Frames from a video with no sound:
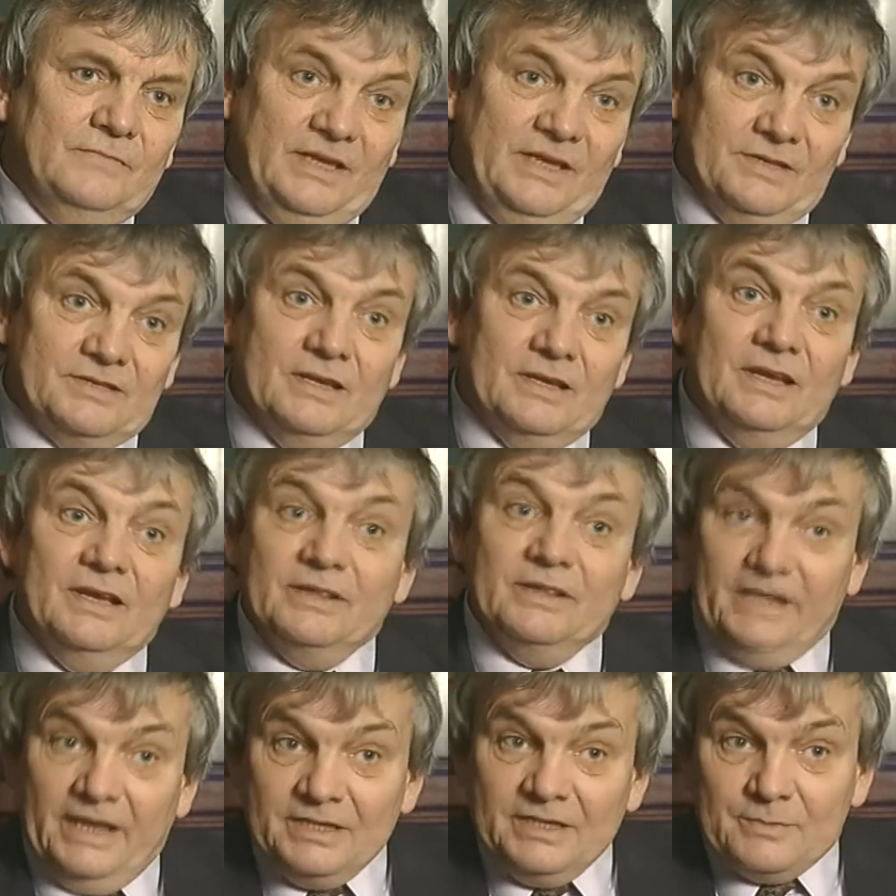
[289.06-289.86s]
Yes,
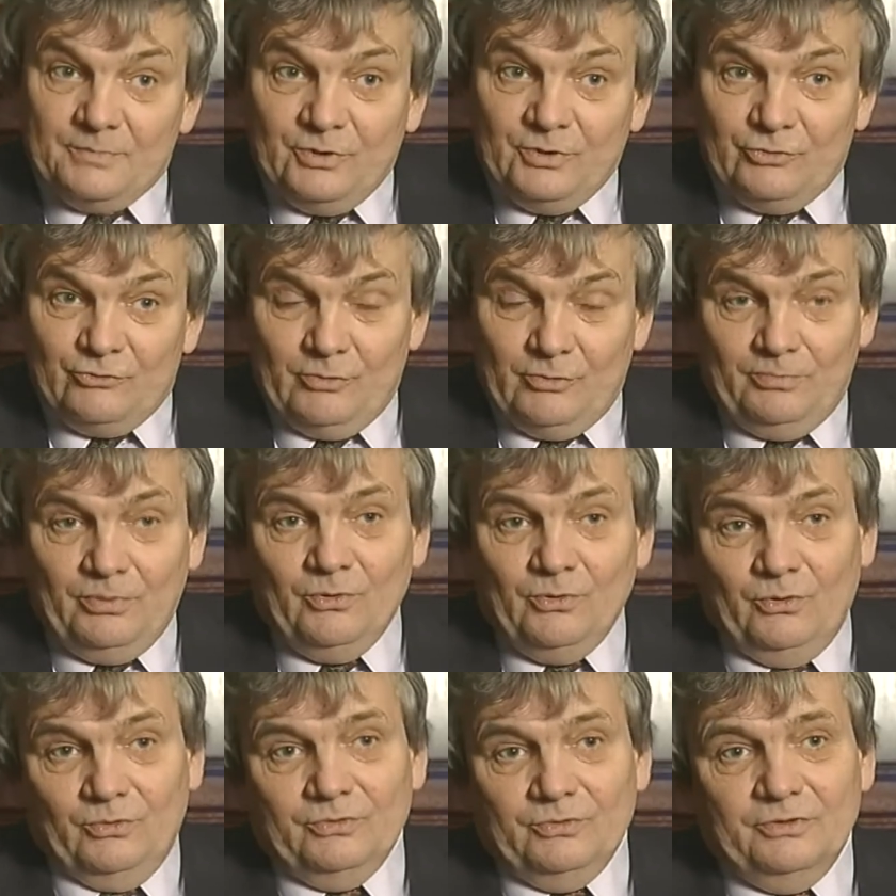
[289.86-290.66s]
the expert
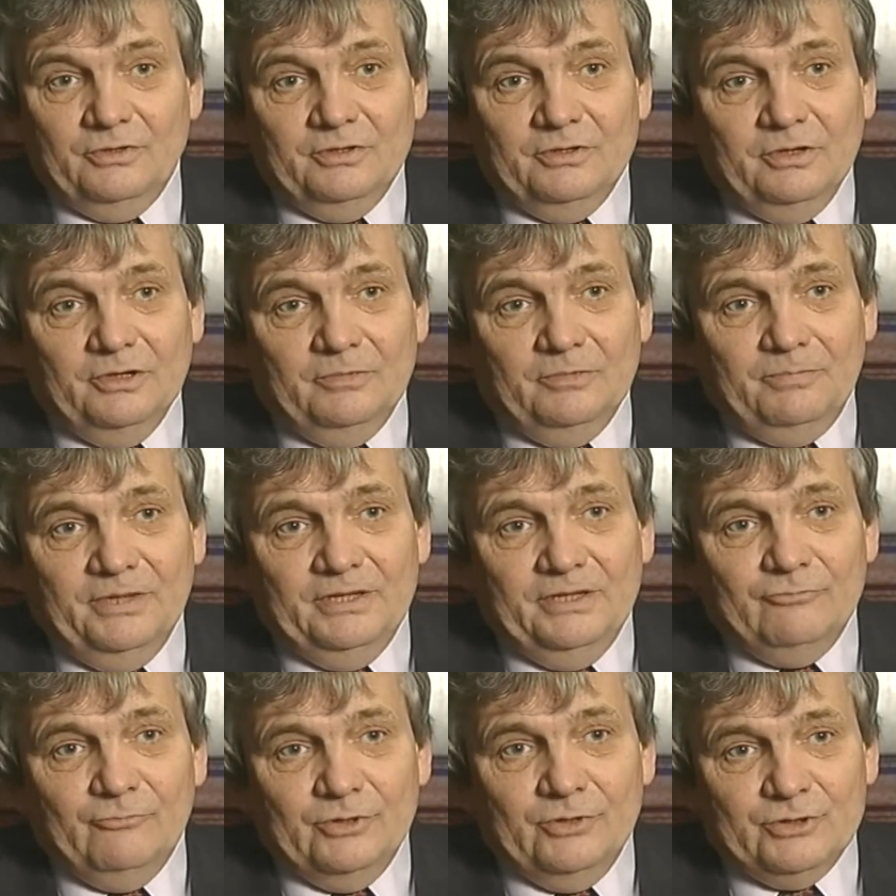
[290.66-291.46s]
report that had
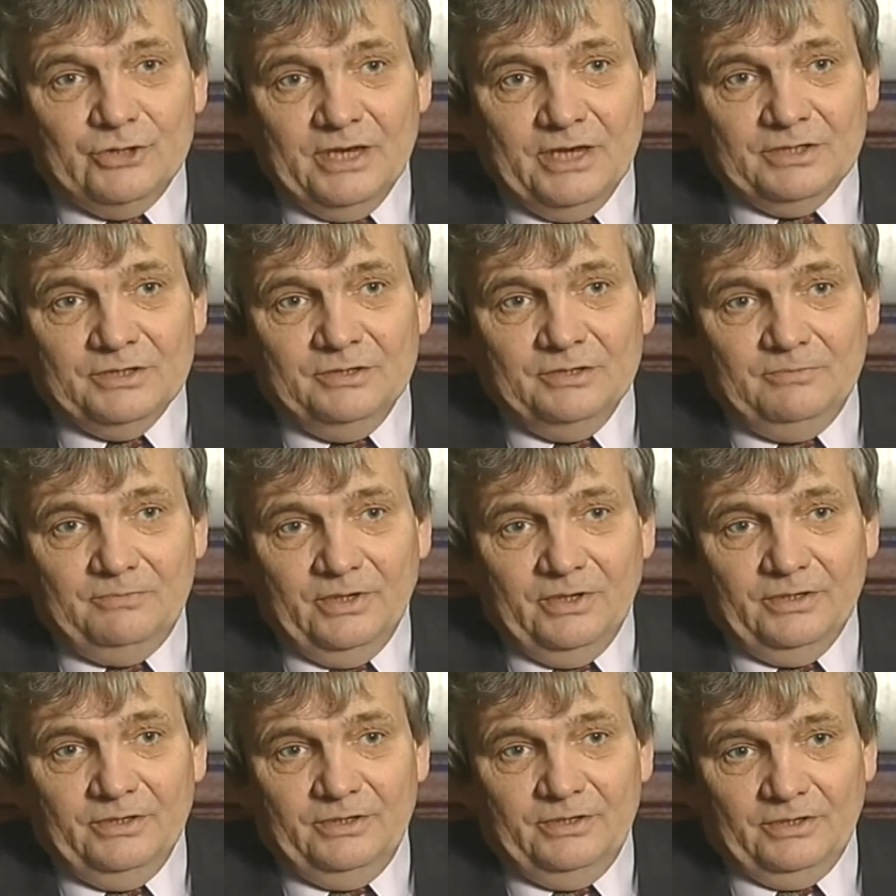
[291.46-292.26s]
been rejected
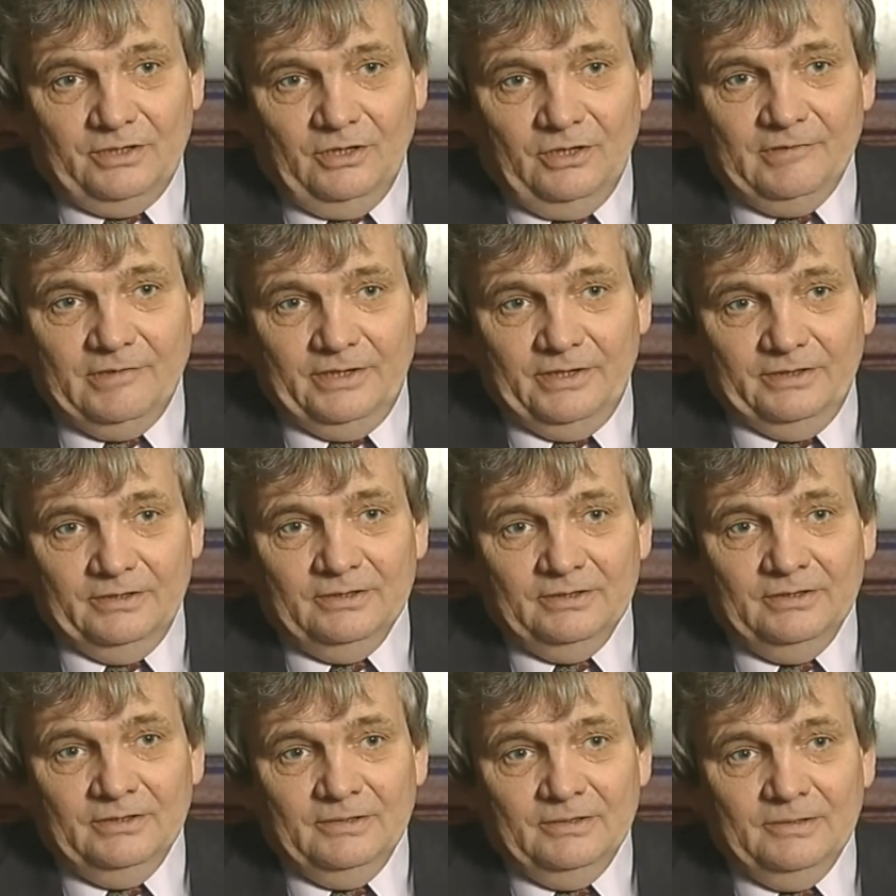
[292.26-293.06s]
by the coroner